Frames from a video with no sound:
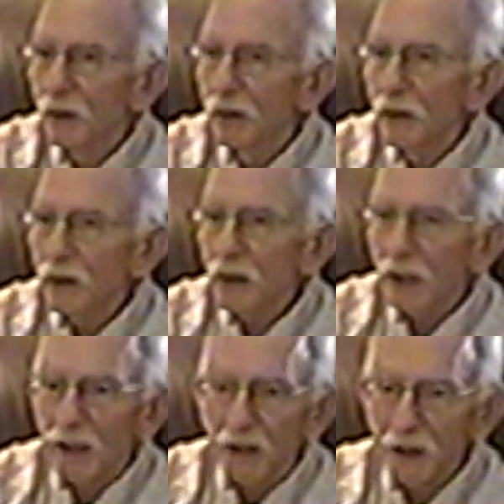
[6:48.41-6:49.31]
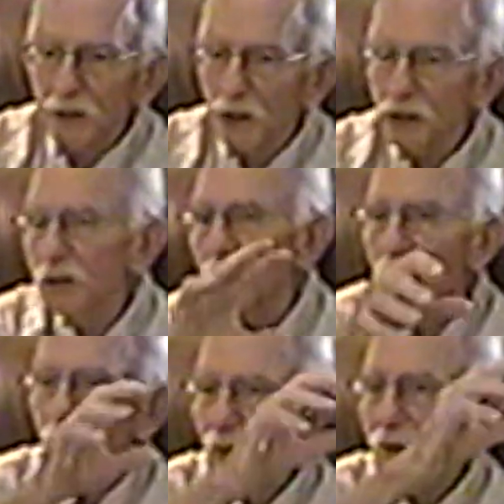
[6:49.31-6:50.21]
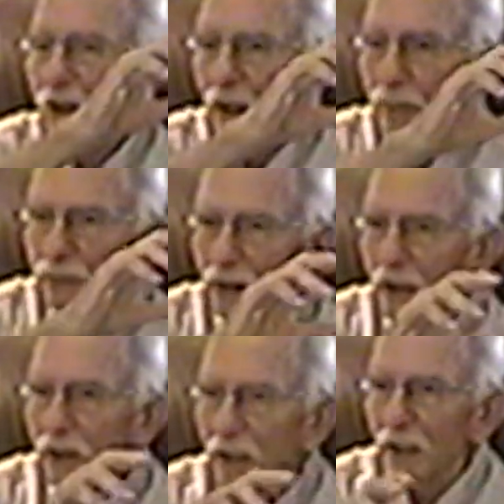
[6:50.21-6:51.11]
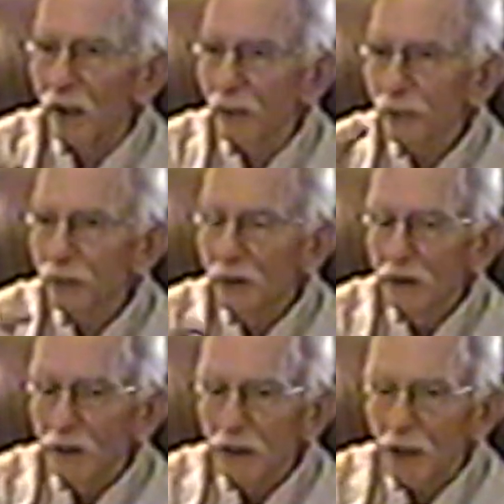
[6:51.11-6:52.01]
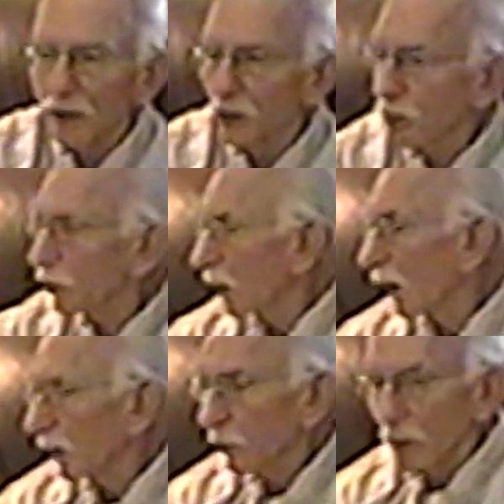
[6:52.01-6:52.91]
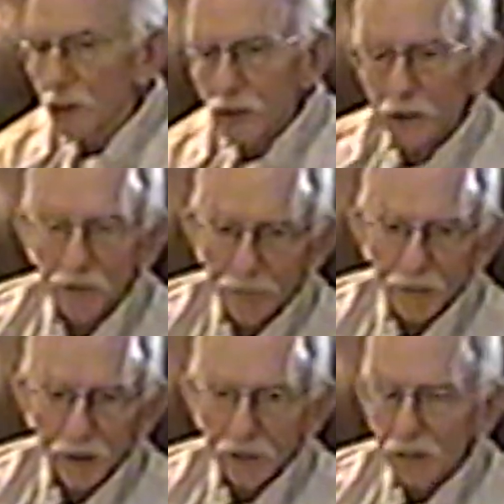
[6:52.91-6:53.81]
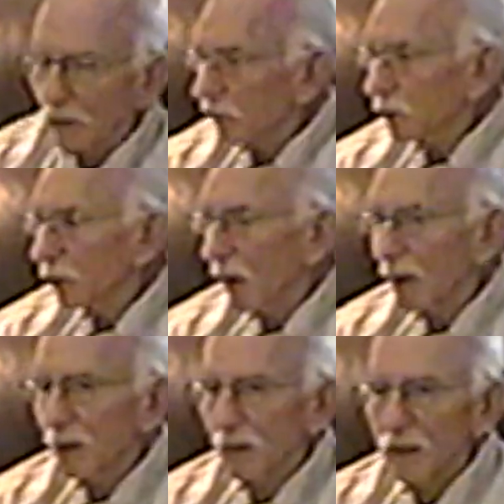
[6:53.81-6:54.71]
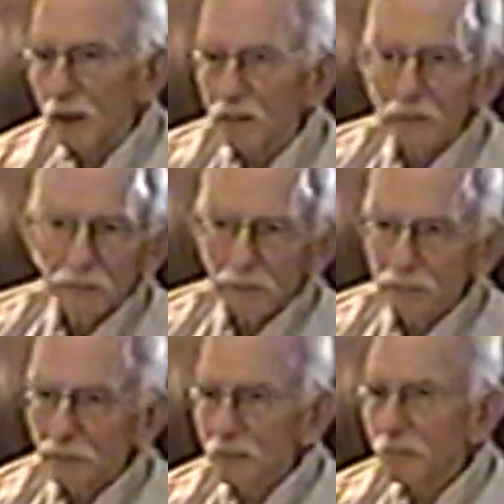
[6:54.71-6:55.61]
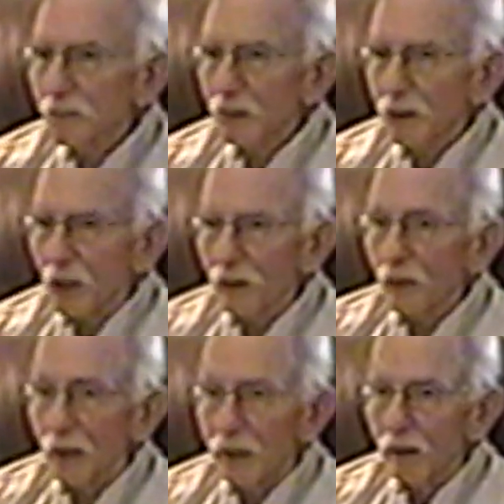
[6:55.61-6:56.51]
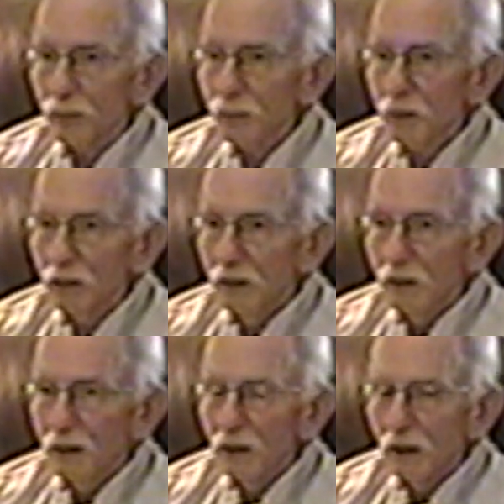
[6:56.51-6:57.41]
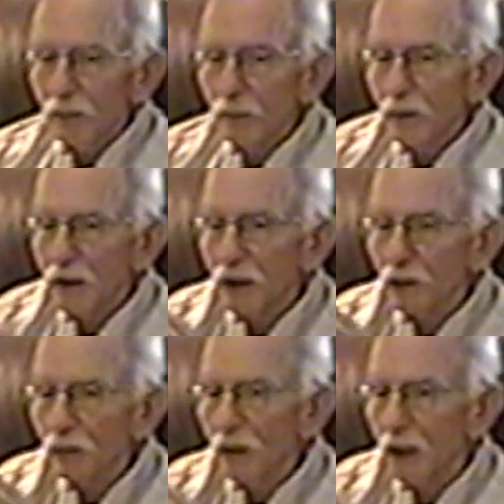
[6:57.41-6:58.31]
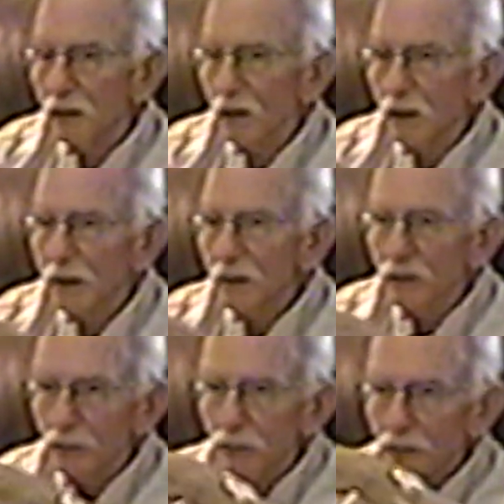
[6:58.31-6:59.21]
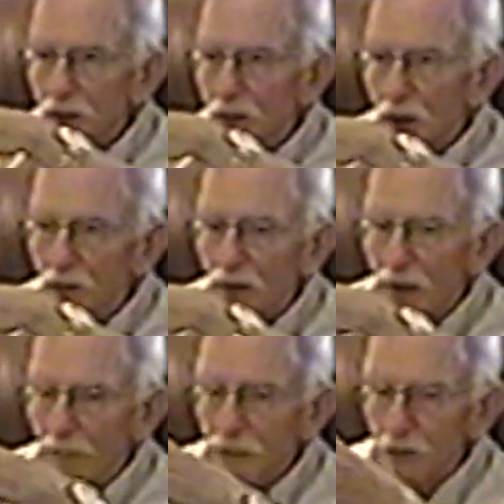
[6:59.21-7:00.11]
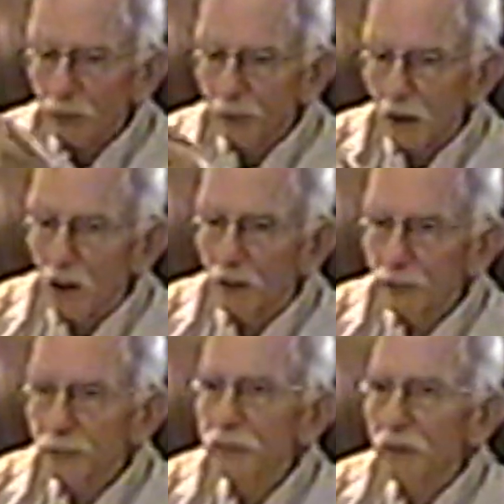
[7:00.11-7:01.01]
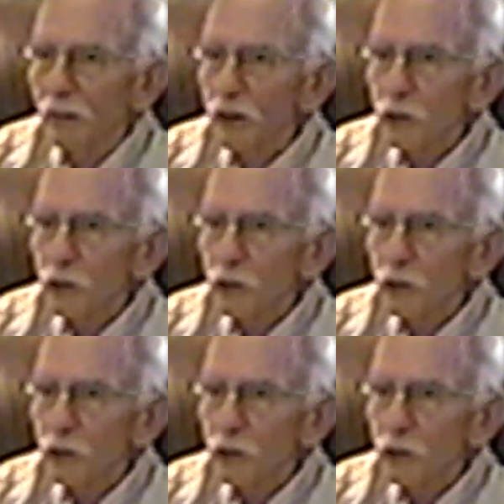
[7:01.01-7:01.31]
And he just gobbled up that half. And the shark was trying to get the other half. And luckily, the other half just fell off of the